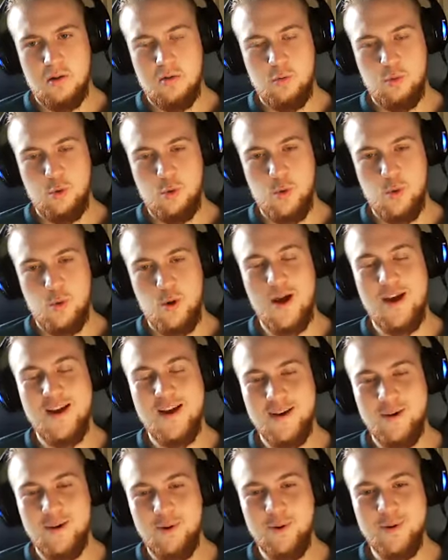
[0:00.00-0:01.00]
Well,
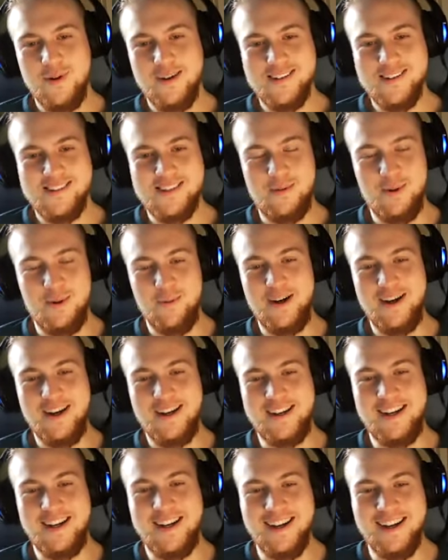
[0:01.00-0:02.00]
we went on summer
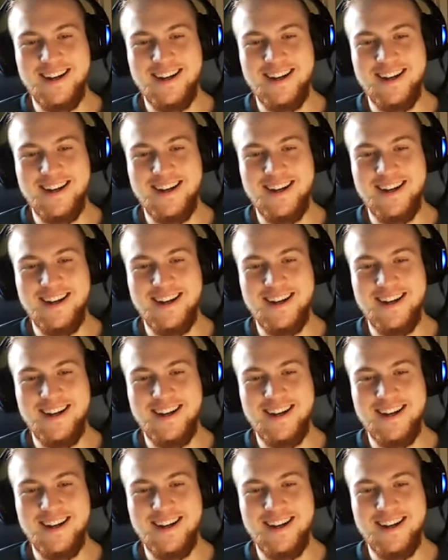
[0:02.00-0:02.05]
break.